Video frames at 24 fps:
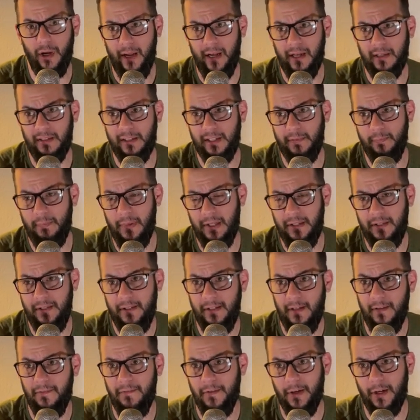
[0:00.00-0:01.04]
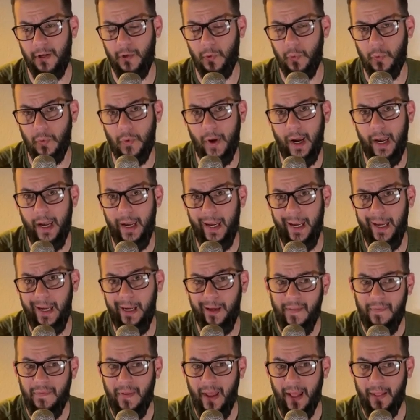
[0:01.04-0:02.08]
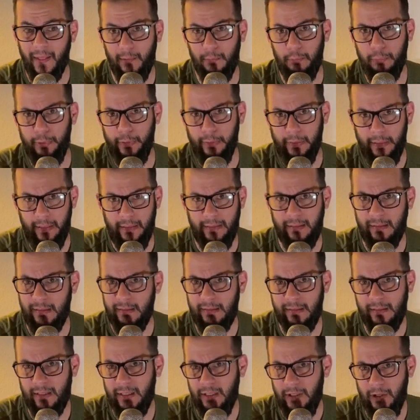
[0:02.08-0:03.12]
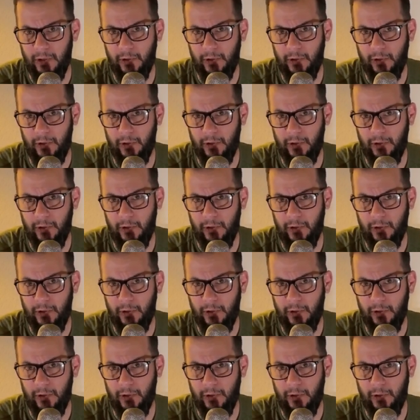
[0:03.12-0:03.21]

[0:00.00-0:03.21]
like, a specific way that like pleases the